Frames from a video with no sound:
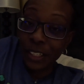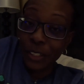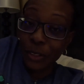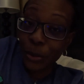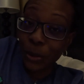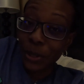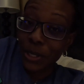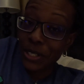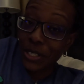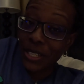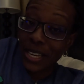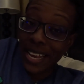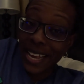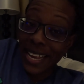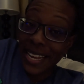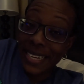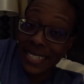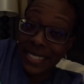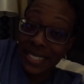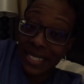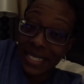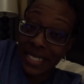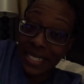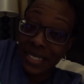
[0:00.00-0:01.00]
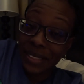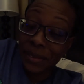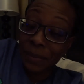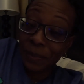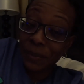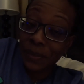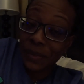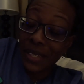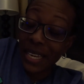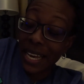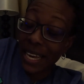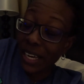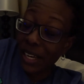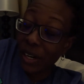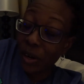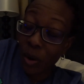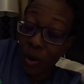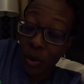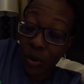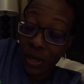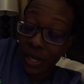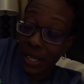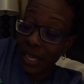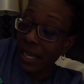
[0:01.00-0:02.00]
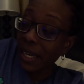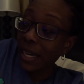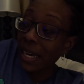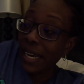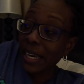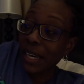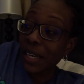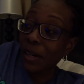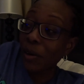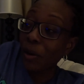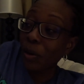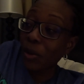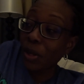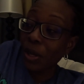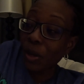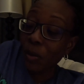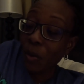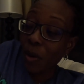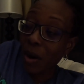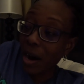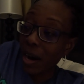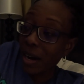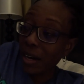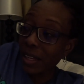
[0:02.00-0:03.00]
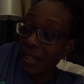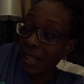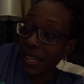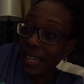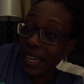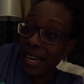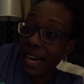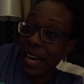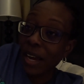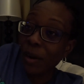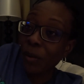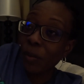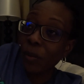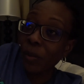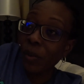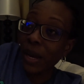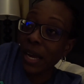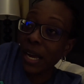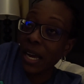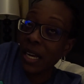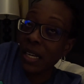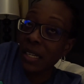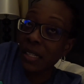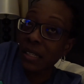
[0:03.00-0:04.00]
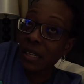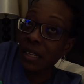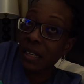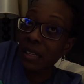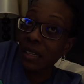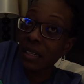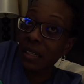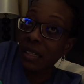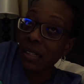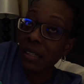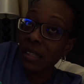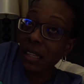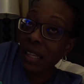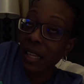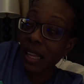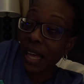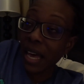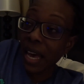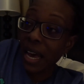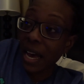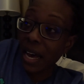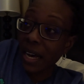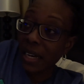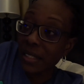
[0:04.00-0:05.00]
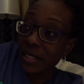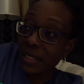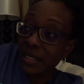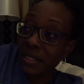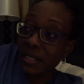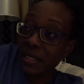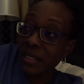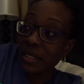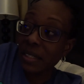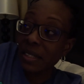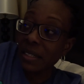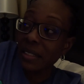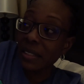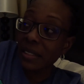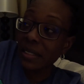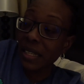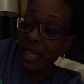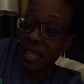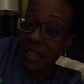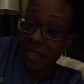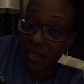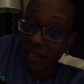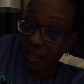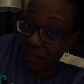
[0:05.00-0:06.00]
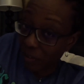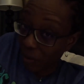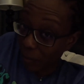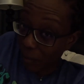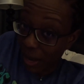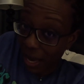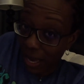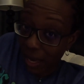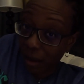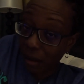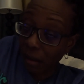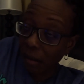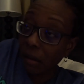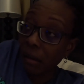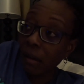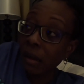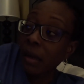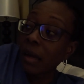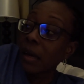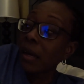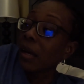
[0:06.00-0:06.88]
Towards the end, I could only I could only walk. Like I ran the last tenth of a mile.